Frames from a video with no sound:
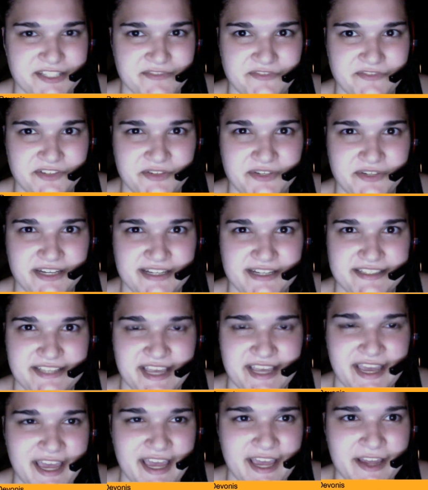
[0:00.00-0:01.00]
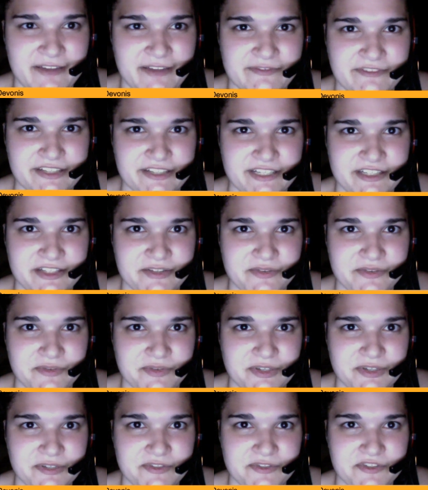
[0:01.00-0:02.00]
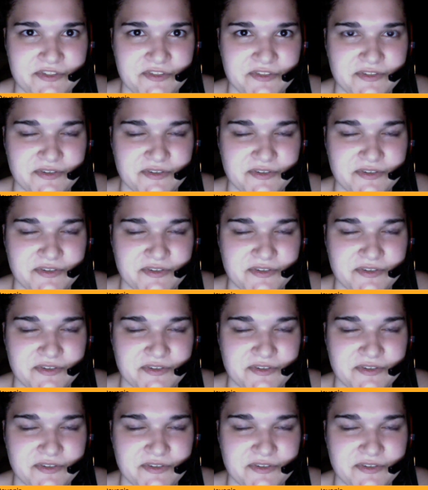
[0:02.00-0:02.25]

If you guys have any new quotes,